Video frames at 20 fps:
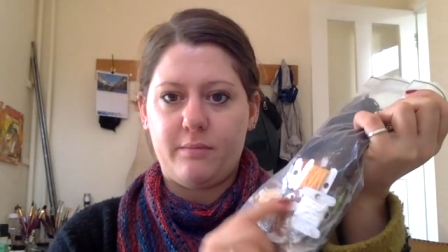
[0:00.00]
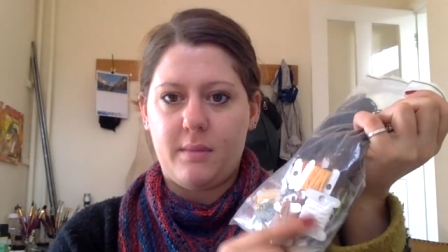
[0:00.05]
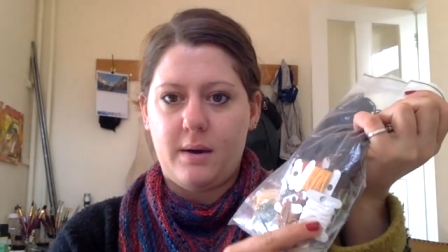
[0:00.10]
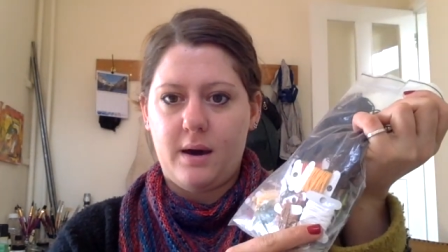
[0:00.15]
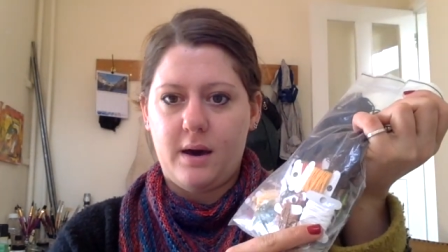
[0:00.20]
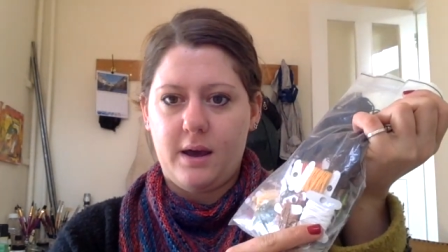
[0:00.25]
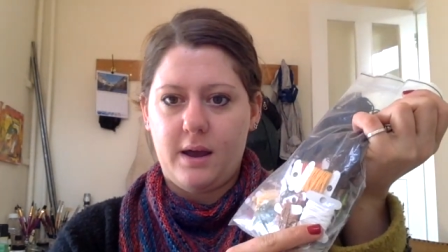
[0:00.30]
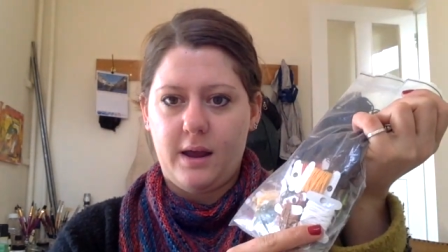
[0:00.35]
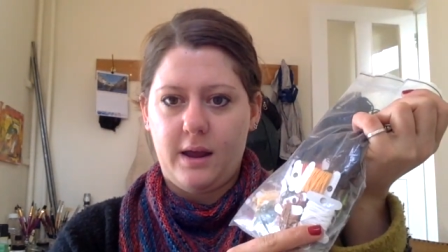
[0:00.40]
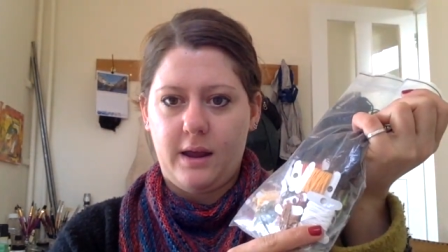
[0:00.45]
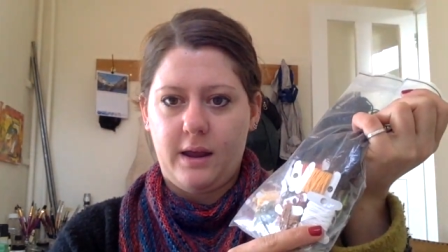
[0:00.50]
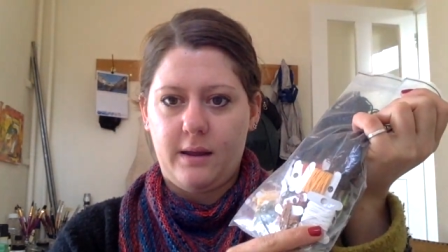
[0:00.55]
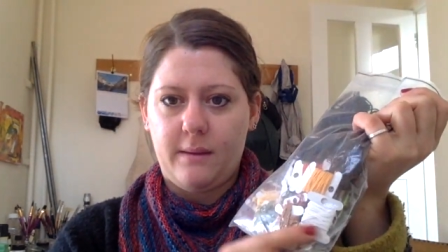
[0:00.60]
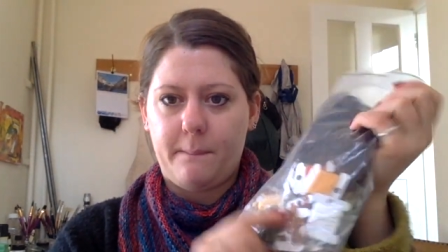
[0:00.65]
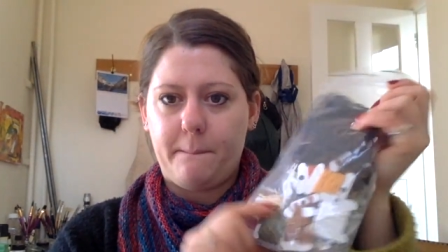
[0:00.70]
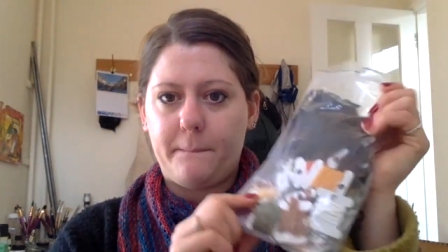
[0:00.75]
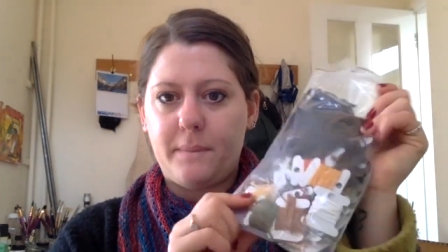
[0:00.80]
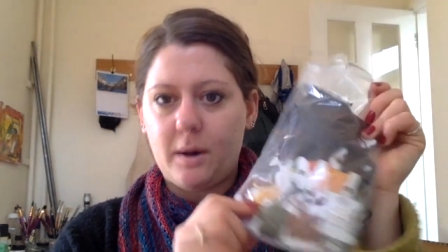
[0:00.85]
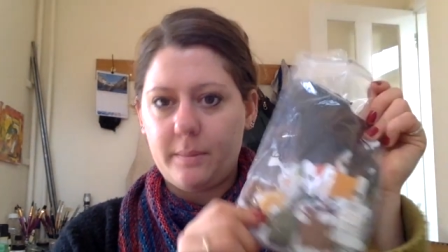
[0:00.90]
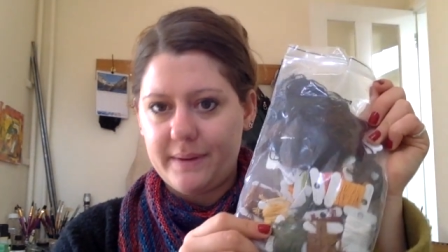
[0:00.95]
my
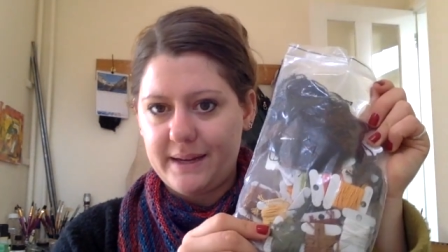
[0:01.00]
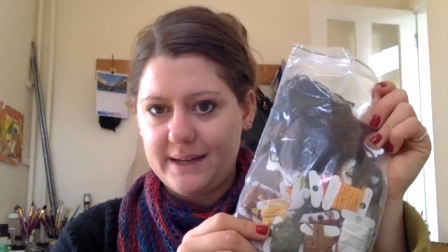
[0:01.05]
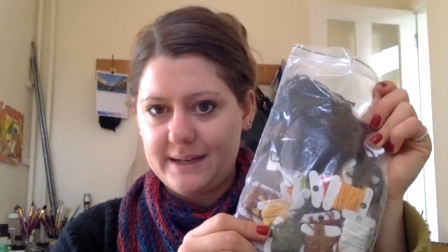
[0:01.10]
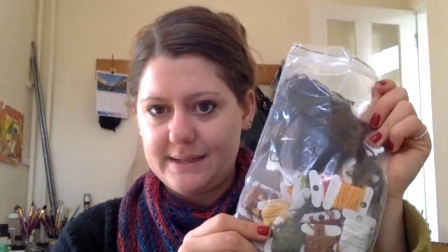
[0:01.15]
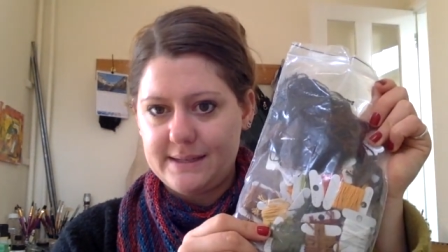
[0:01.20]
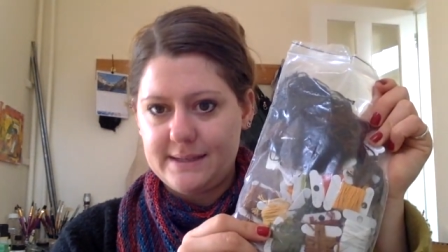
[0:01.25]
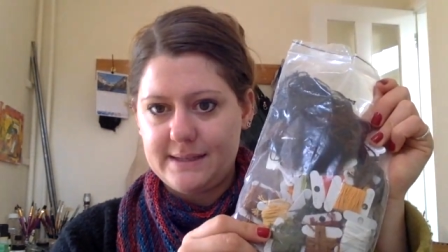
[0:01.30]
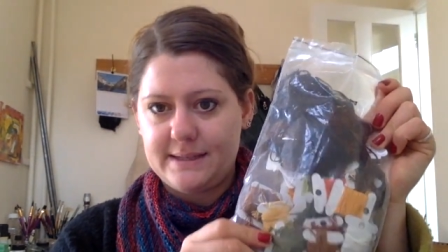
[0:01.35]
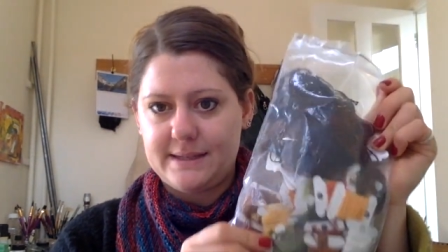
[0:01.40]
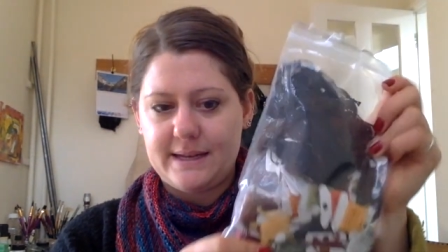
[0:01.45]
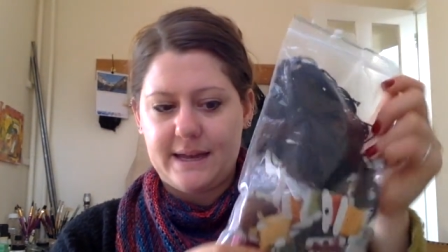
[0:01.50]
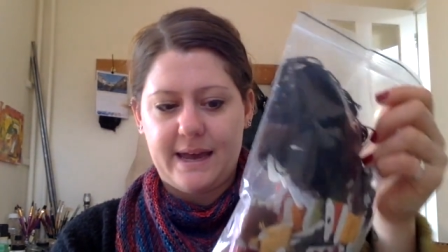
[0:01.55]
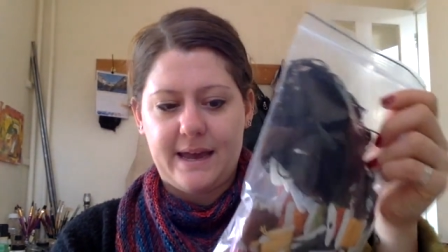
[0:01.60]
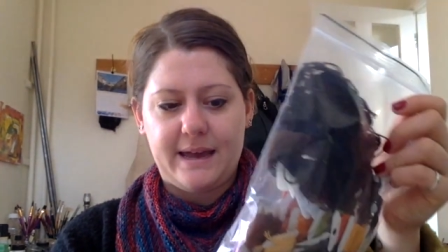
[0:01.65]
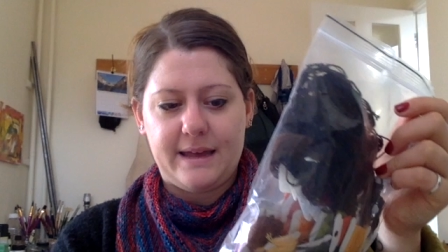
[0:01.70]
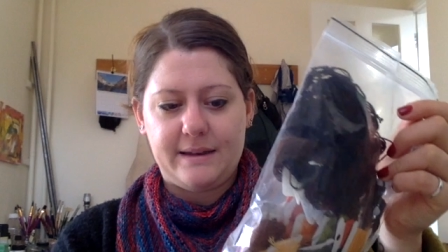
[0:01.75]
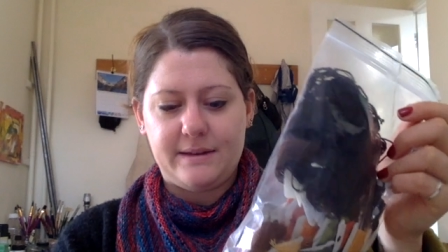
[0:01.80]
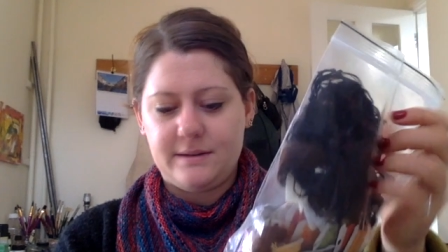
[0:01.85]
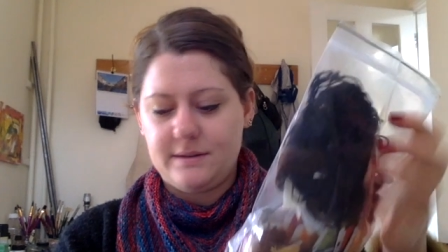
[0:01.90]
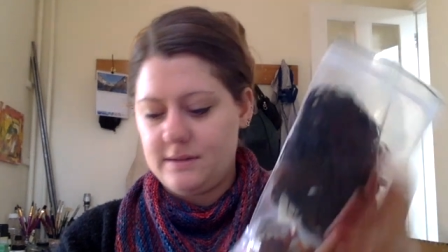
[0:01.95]
bobbins
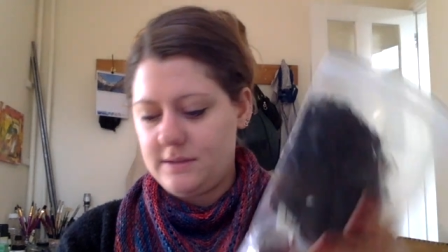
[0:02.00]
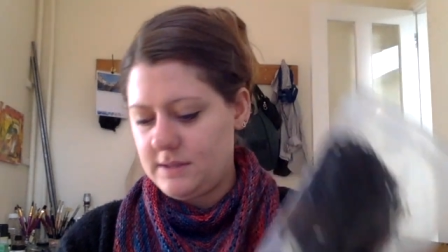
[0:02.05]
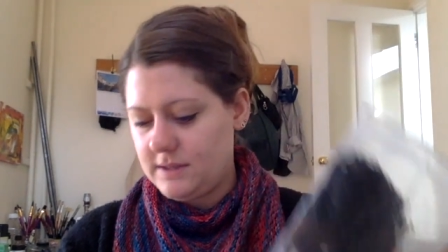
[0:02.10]
and